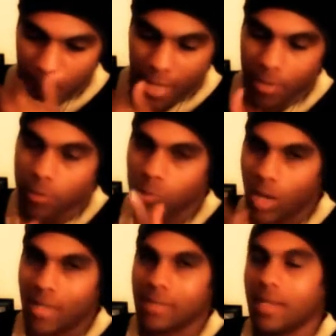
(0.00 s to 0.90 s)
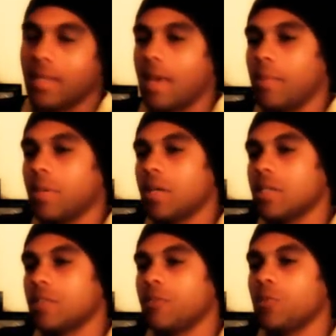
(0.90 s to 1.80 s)
and this is why I say that
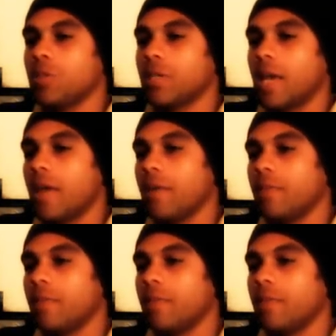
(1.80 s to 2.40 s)
because if you look at